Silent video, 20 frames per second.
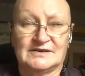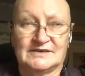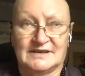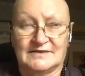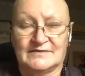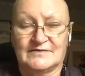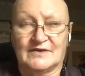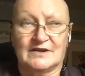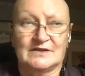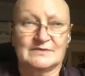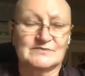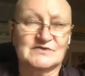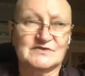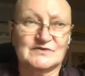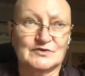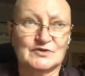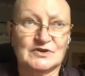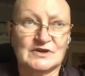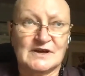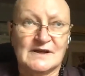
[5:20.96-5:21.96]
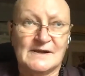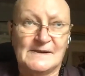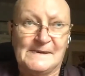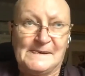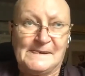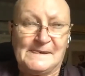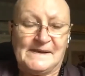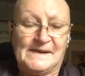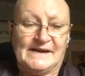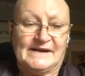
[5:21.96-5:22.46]
give alms food.
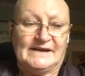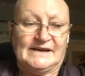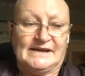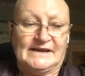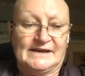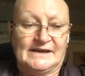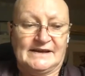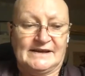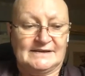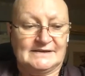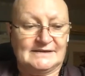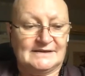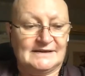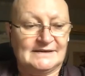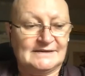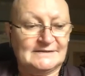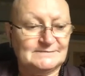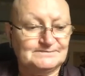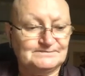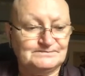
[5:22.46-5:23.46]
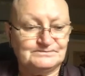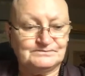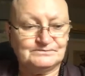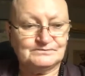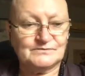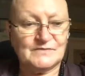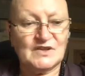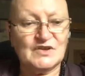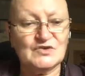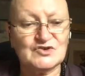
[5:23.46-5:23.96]
And then
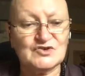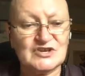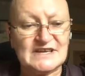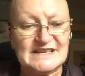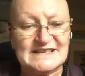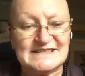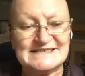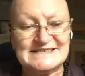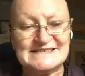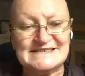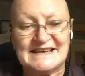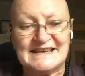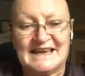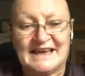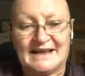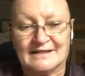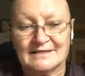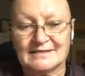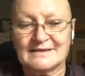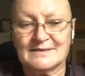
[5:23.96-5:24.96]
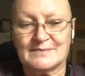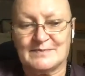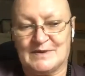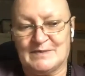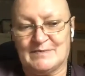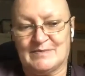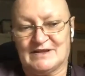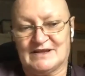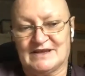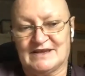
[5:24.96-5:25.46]
usually it's the elder
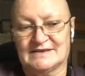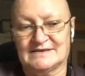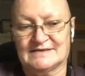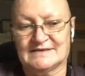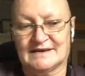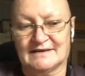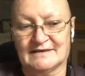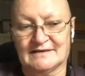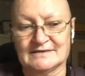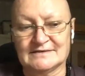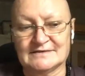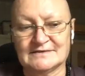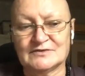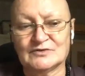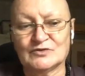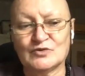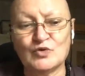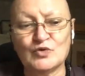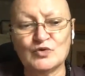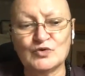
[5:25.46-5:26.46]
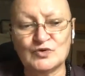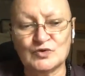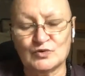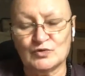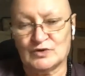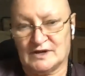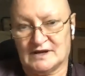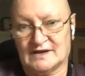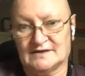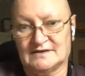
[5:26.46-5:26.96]
people here in Thailand who
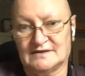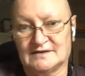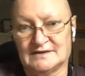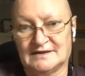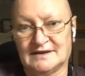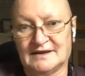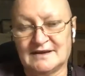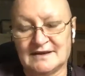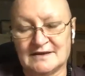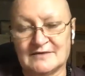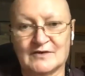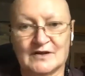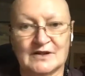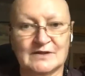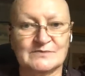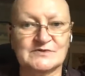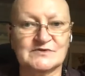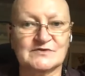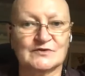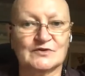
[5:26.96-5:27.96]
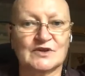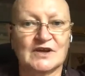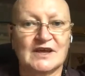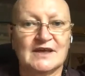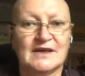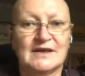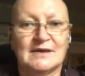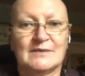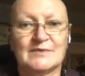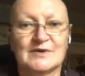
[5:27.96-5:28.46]
do that. They give alms food
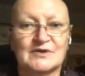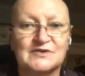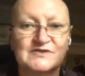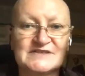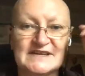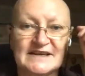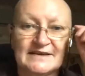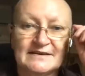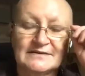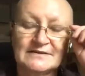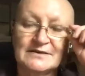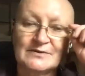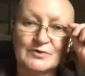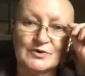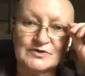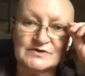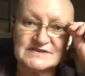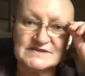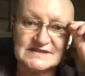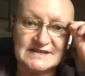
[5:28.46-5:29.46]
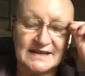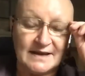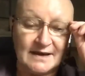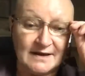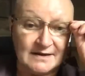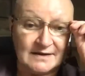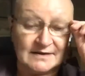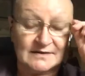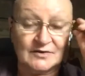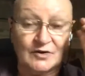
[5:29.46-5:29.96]
because the elder ones, they
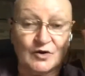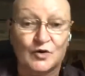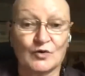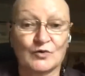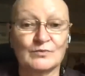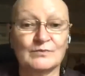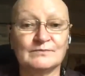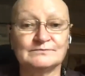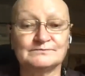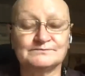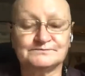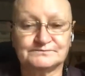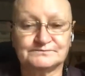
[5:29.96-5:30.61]
are at home.